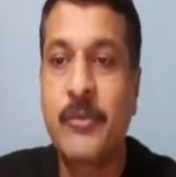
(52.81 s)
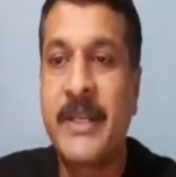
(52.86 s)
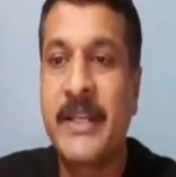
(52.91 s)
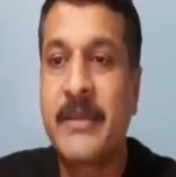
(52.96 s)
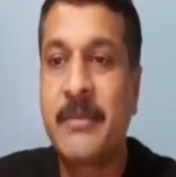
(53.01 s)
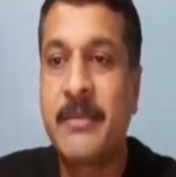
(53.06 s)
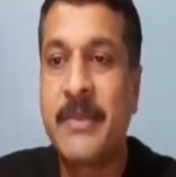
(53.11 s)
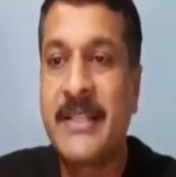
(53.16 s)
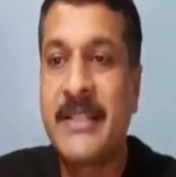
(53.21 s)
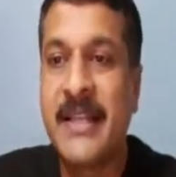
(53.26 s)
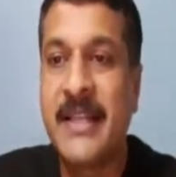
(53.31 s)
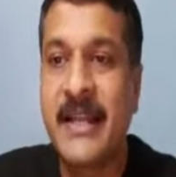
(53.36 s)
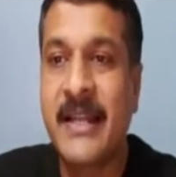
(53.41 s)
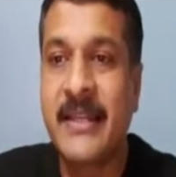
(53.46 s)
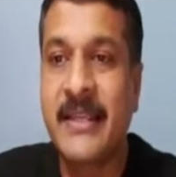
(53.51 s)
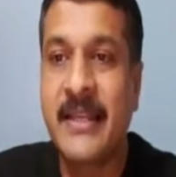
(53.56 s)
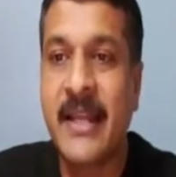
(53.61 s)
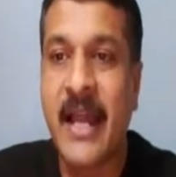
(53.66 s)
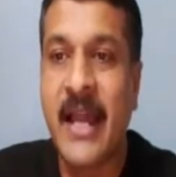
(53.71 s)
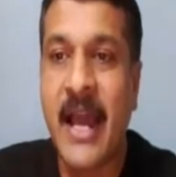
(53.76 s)
It means that
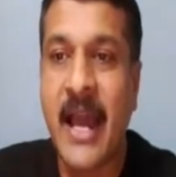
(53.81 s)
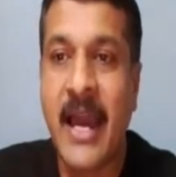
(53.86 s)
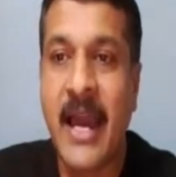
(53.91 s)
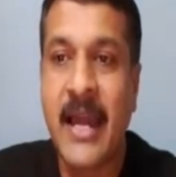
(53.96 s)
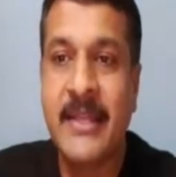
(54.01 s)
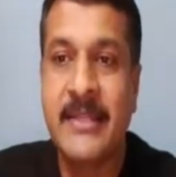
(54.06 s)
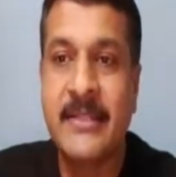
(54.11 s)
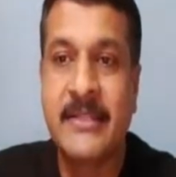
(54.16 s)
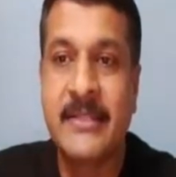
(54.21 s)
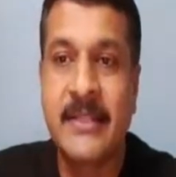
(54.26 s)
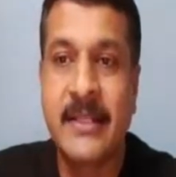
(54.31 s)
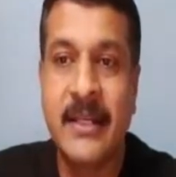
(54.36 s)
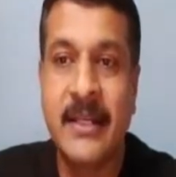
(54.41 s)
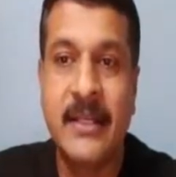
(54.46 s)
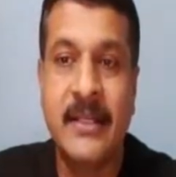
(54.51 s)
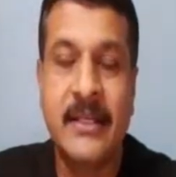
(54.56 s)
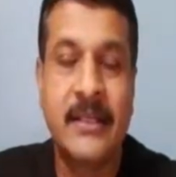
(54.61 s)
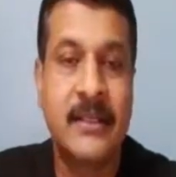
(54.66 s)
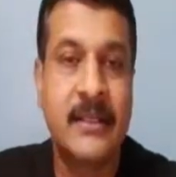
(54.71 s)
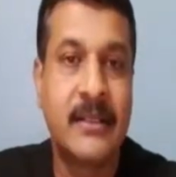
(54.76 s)
here R is a
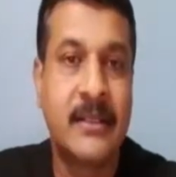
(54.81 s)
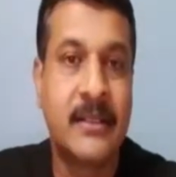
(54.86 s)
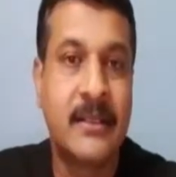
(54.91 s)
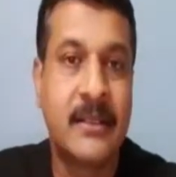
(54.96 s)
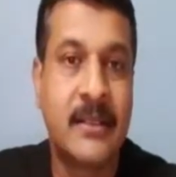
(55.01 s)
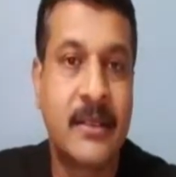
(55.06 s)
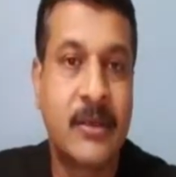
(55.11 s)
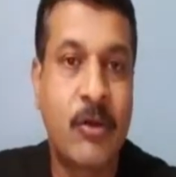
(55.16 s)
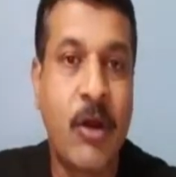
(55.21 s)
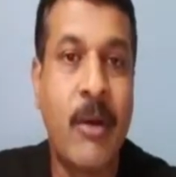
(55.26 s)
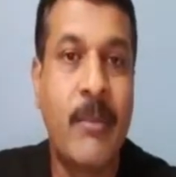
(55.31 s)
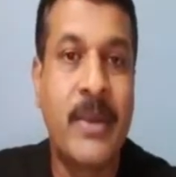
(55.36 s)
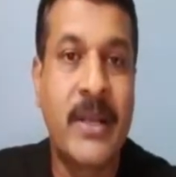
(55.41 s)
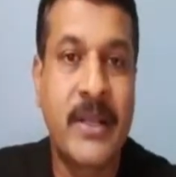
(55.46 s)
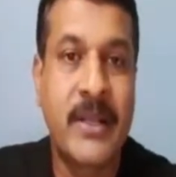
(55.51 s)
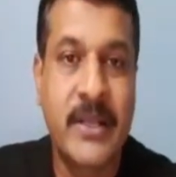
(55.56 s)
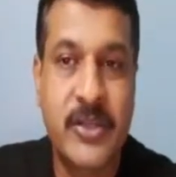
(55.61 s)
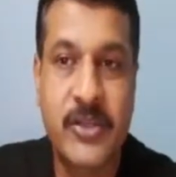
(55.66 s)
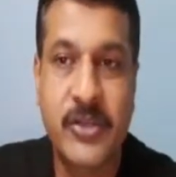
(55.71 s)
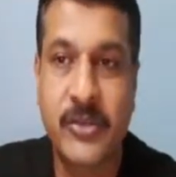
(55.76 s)
common
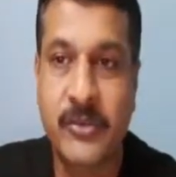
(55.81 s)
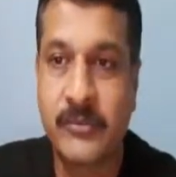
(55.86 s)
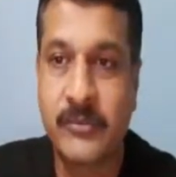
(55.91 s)
ratio.